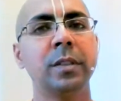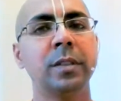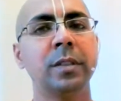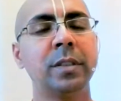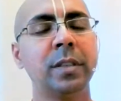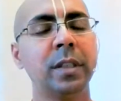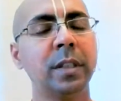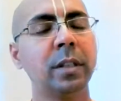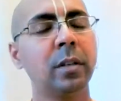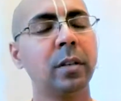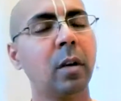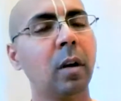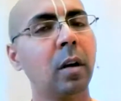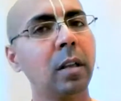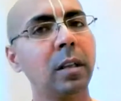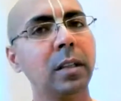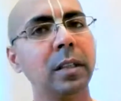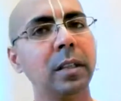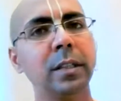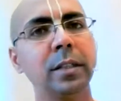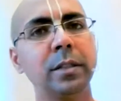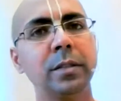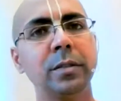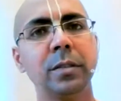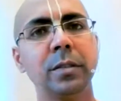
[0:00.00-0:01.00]
Seeing all
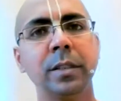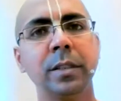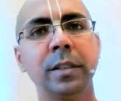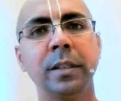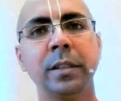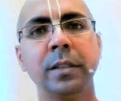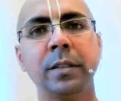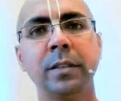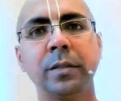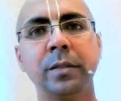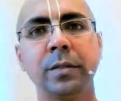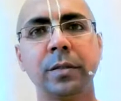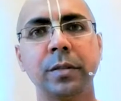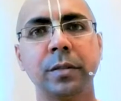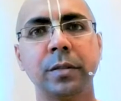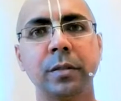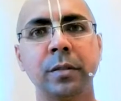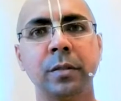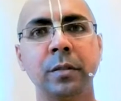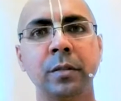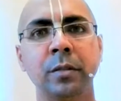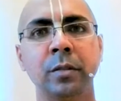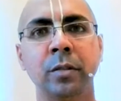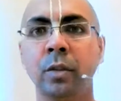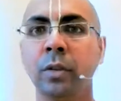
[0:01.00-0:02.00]
these things,
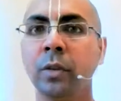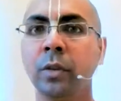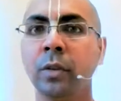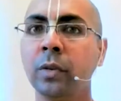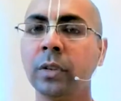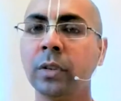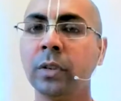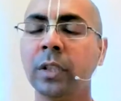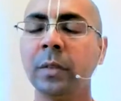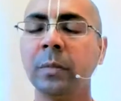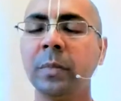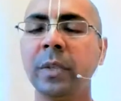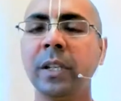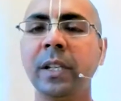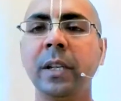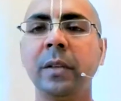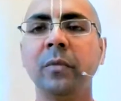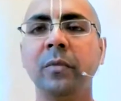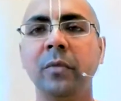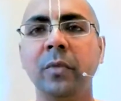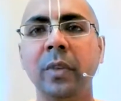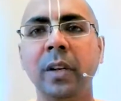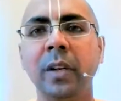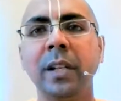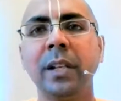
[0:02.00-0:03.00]
Duryodhan
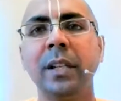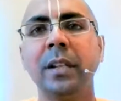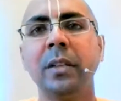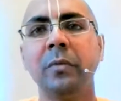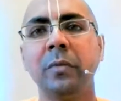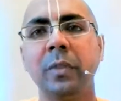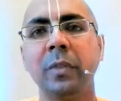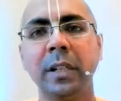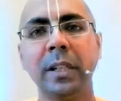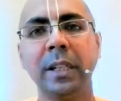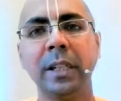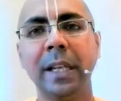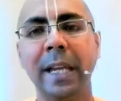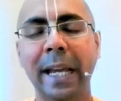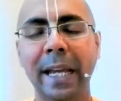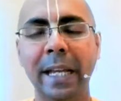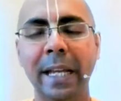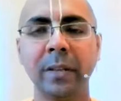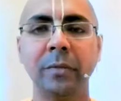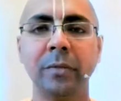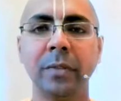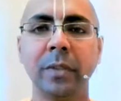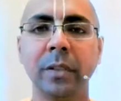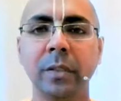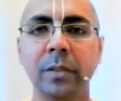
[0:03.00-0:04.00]
became very, very
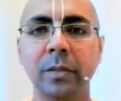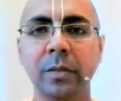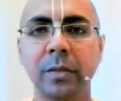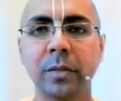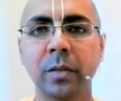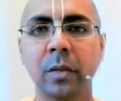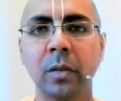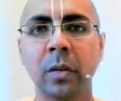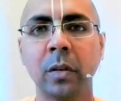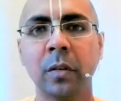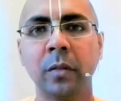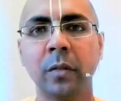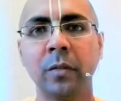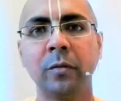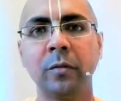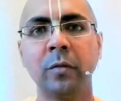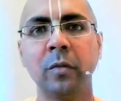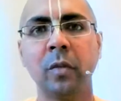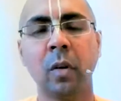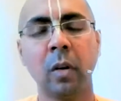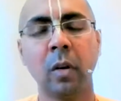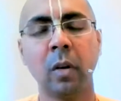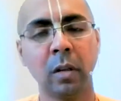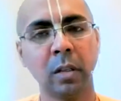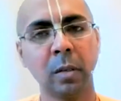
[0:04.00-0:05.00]
envious of
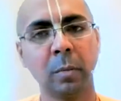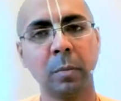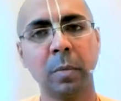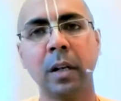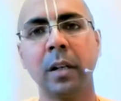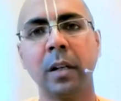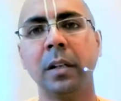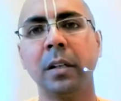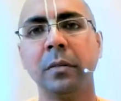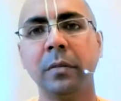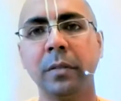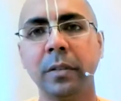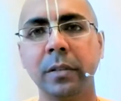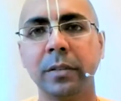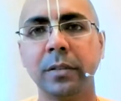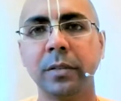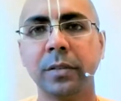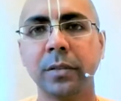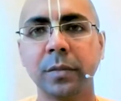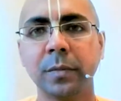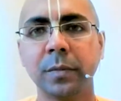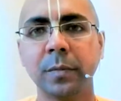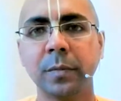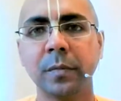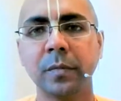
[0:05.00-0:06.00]
all the
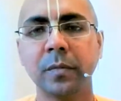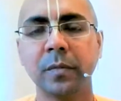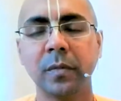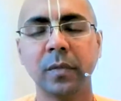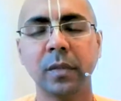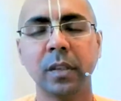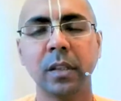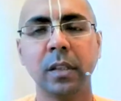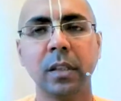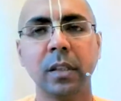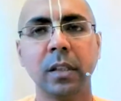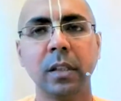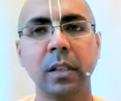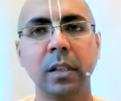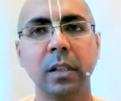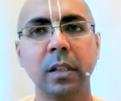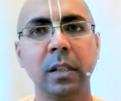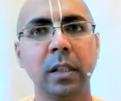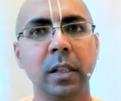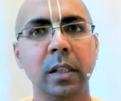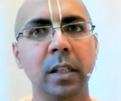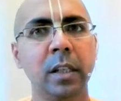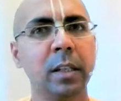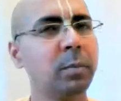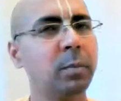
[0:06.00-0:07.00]
Pandavas.
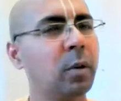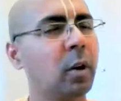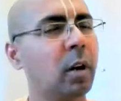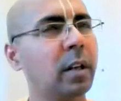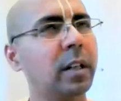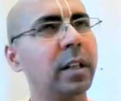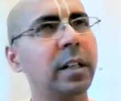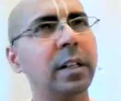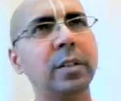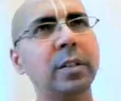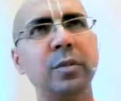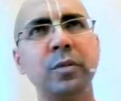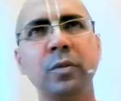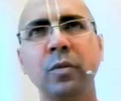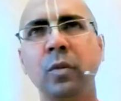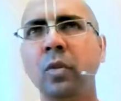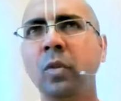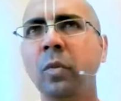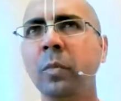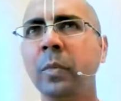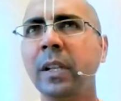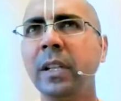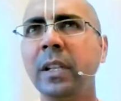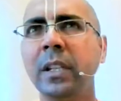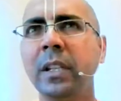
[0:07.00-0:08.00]
He plotted so
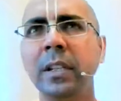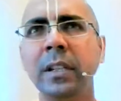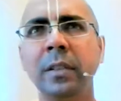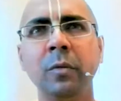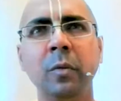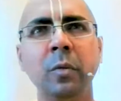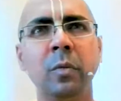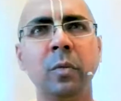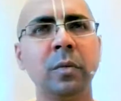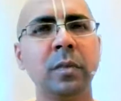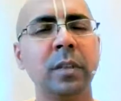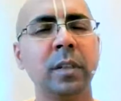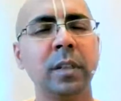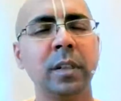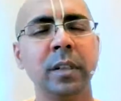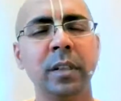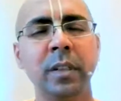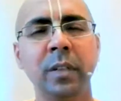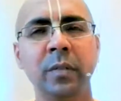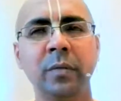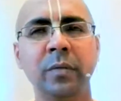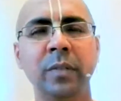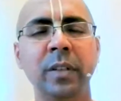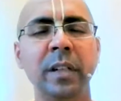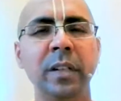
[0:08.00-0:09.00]
many
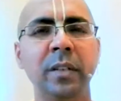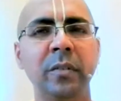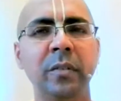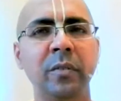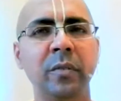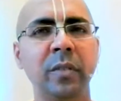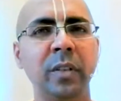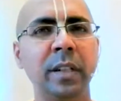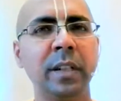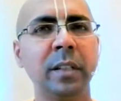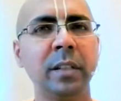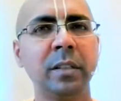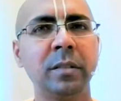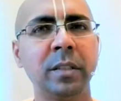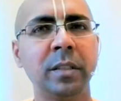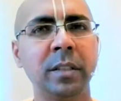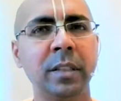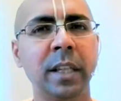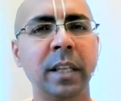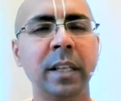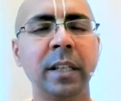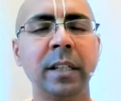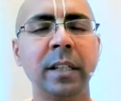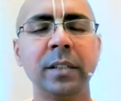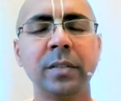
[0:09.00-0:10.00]
different
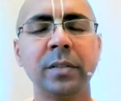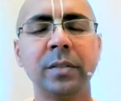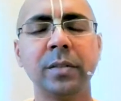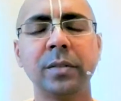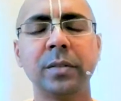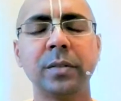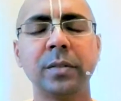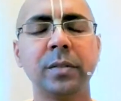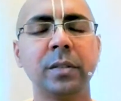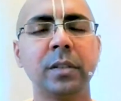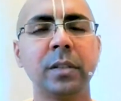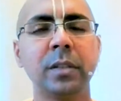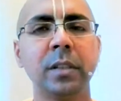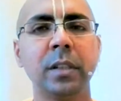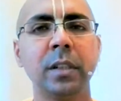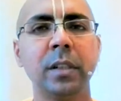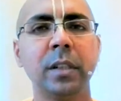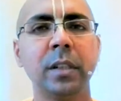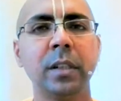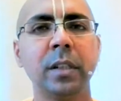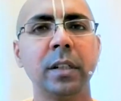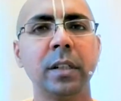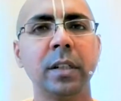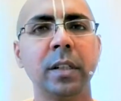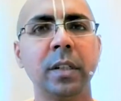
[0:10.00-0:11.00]
things,
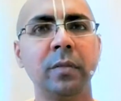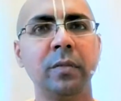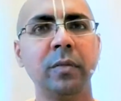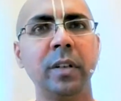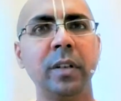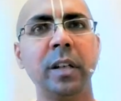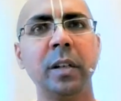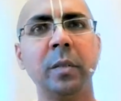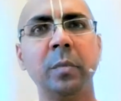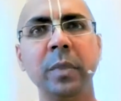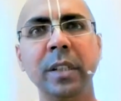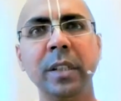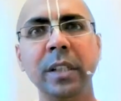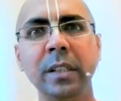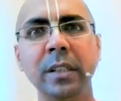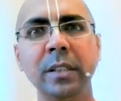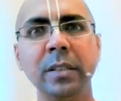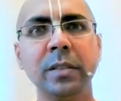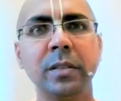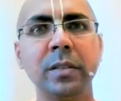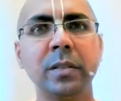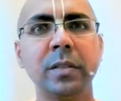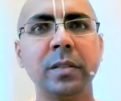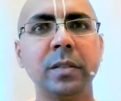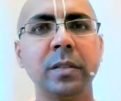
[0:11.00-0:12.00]
different
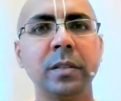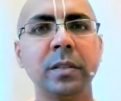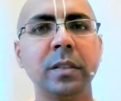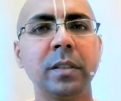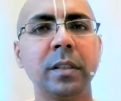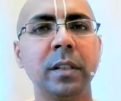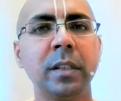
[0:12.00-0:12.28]
means